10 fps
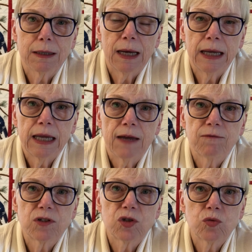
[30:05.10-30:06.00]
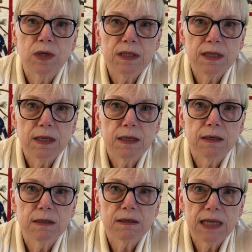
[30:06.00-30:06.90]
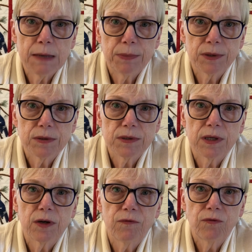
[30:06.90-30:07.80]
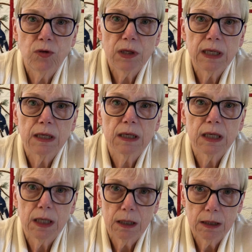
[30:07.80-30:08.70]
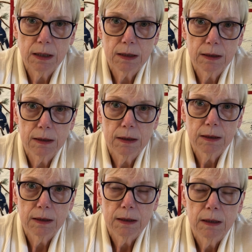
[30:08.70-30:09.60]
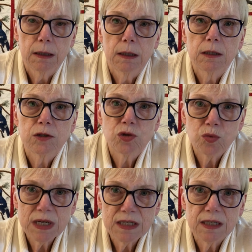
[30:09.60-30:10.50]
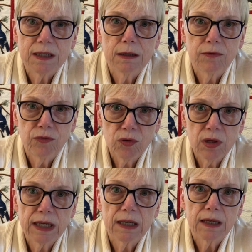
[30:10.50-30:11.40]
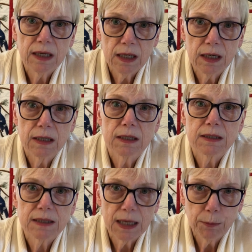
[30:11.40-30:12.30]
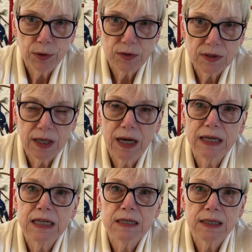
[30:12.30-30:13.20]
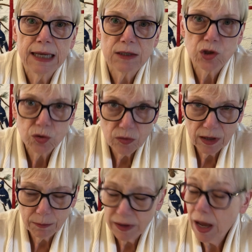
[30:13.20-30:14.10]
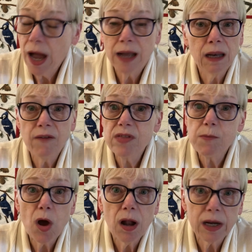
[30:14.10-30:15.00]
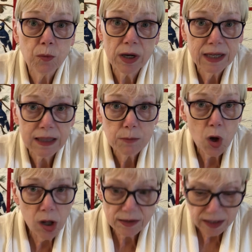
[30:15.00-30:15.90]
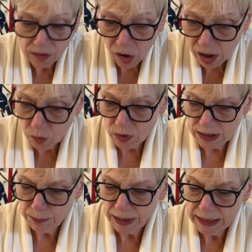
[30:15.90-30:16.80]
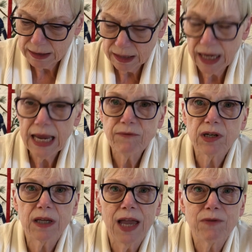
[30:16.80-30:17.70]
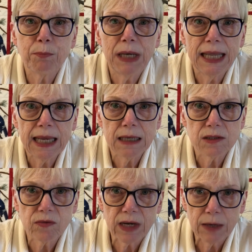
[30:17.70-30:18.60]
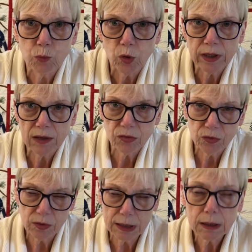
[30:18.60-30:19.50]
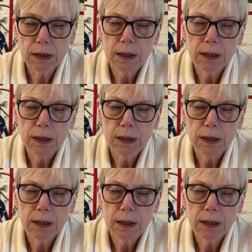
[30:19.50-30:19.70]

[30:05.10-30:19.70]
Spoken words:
I have 20 samplers that are fully kitted. 20 fully kitted samplers, and I need to get to them. I love them all. I want to get them all done all at once, but I have to have a plan so that I'm working through it.